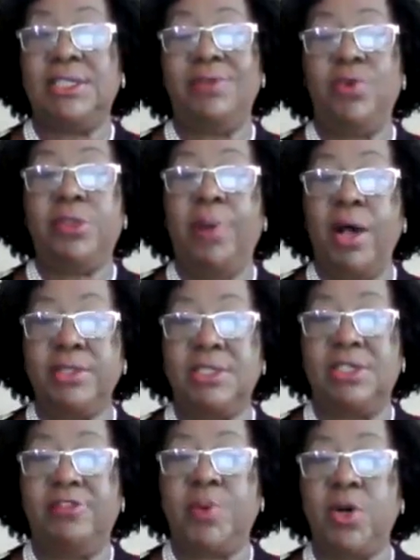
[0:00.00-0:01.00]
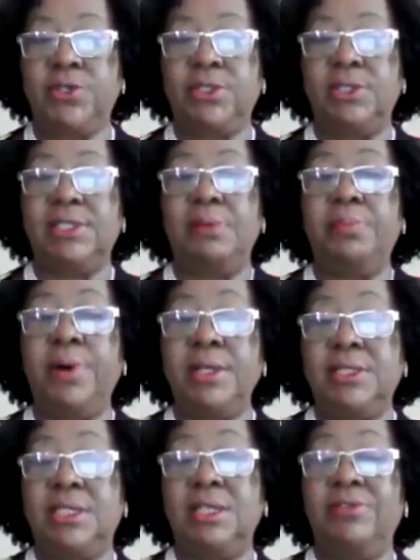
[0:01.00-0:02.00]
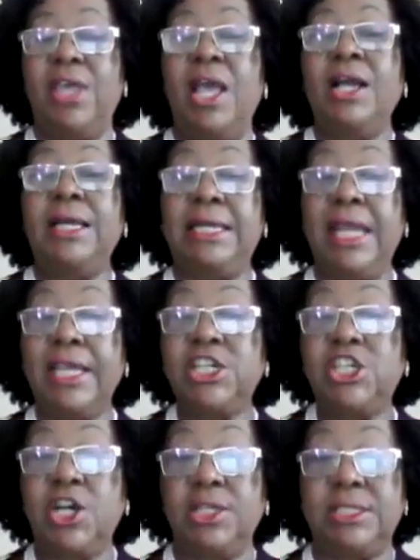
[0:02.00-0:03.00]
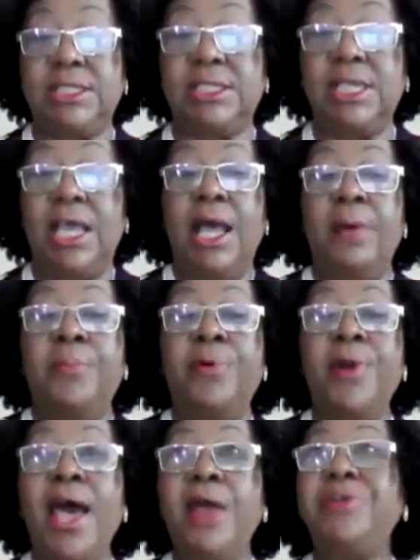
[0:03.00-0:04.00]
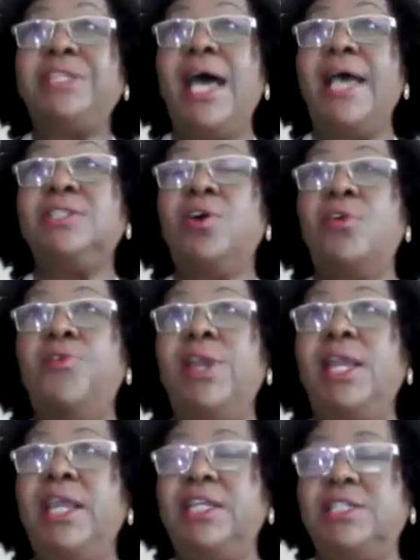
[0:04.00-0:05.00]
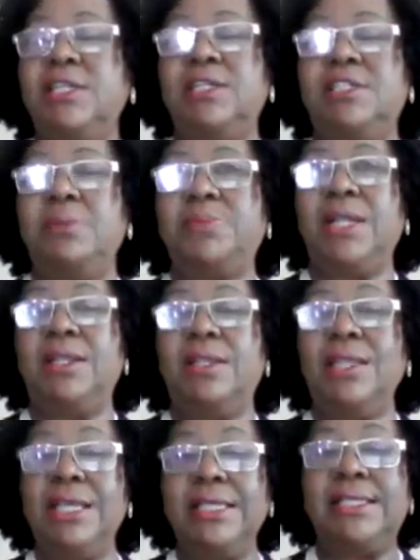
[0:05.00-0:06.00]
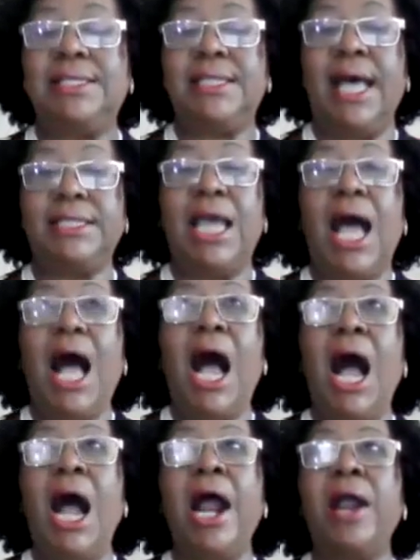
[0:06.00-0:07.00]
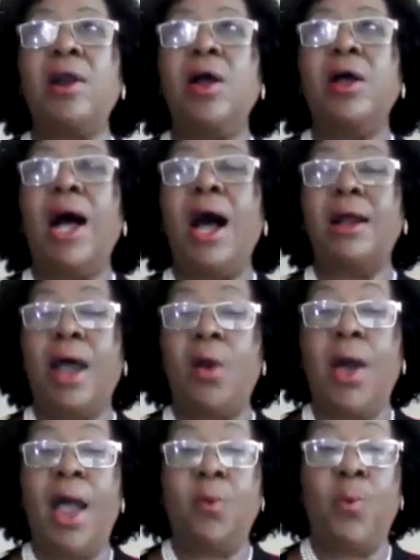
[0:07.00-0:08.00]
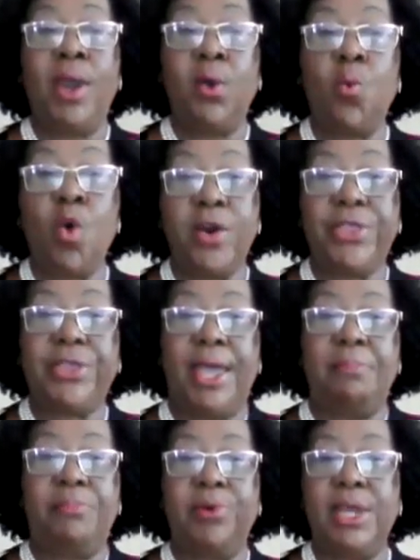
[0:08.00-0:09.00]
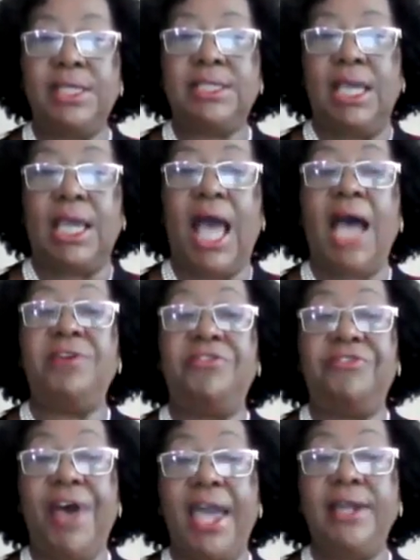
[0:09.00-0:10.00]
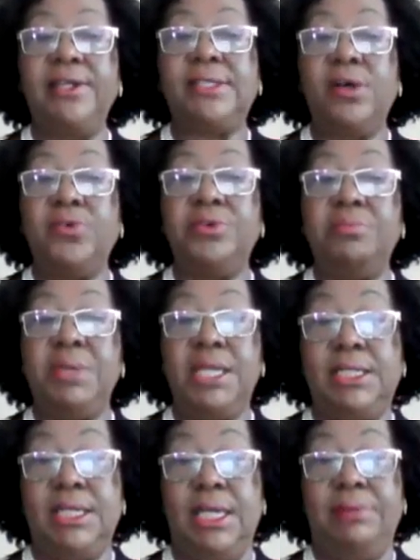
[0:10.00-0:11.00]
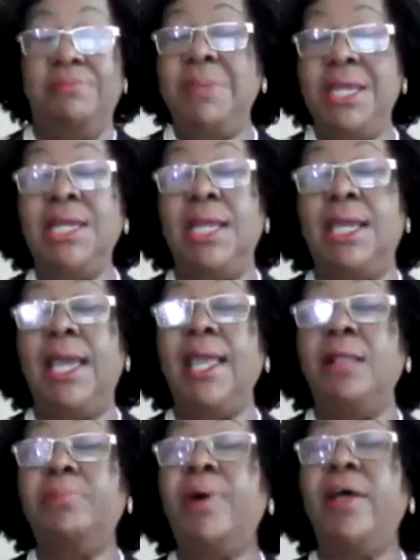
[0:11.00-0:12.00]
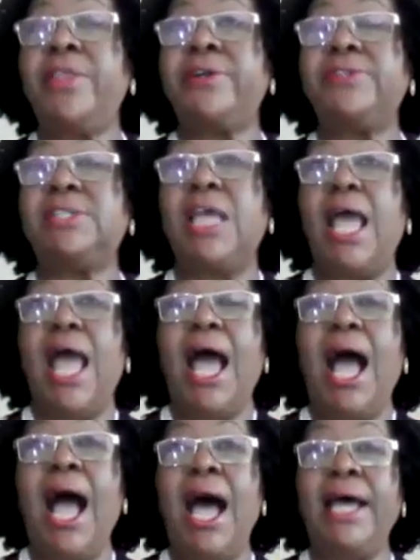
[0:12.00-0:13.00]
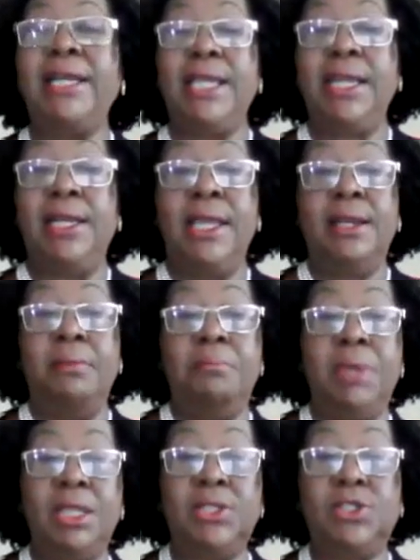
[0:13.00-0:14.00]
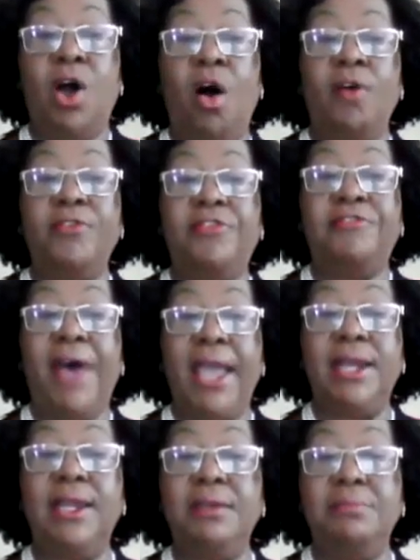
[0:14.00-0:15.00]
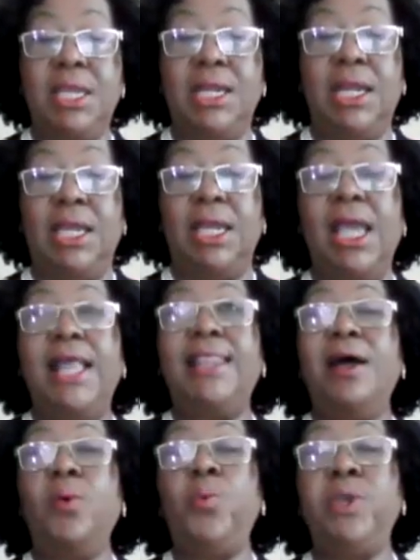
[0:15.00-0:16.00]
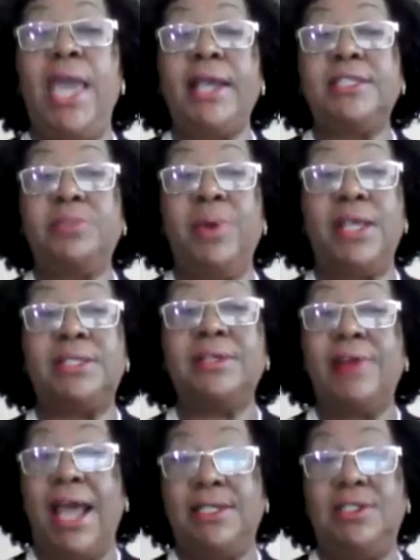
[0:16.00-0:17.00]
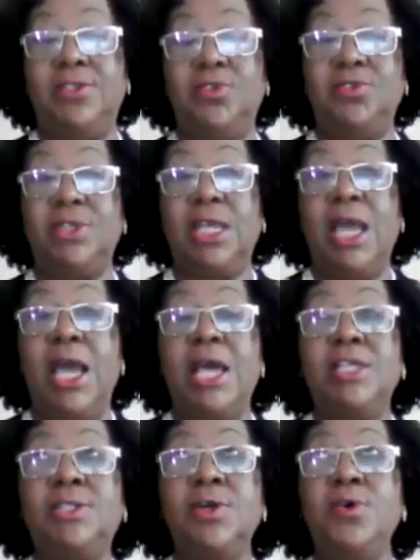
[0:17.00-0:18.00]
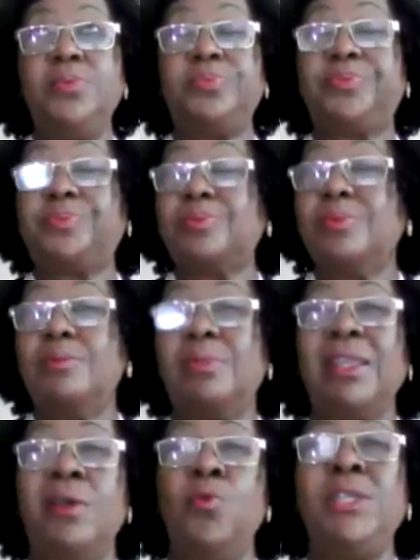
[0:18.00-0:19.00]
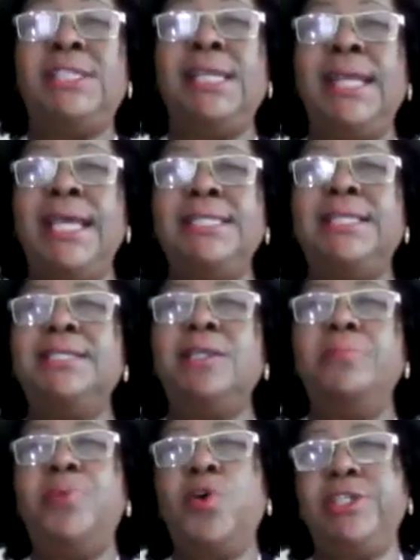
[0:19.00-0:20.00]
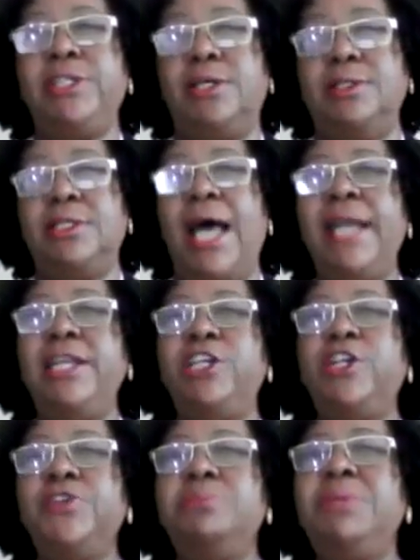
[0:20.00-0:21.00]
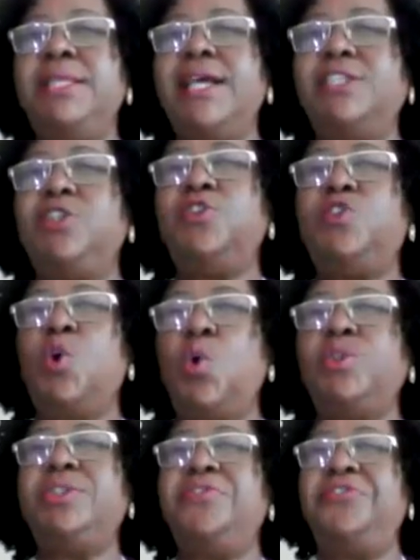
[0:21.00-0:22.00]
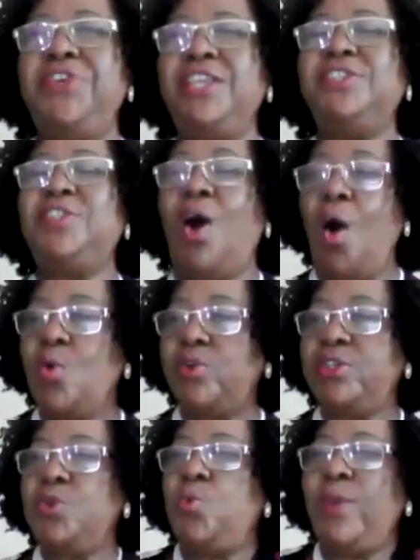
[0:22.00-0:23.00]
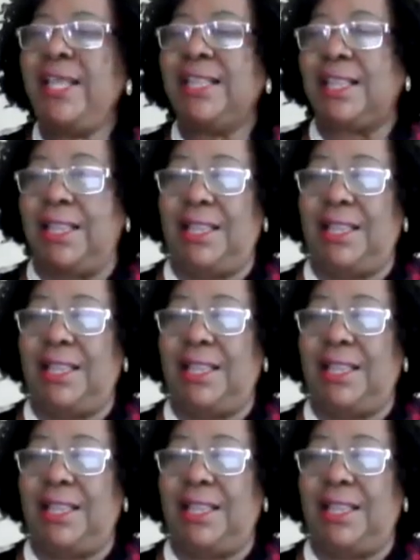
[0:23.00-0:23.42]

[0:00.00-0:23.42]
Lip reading: with positive persons and positive connections, prioritize our relationships and things that are well worth embracing, and find sound meaning, help others. And in the midst of finding meaning, that we express gratitude. So resilience is important. And it doesn't mean that you don't feel down. You will.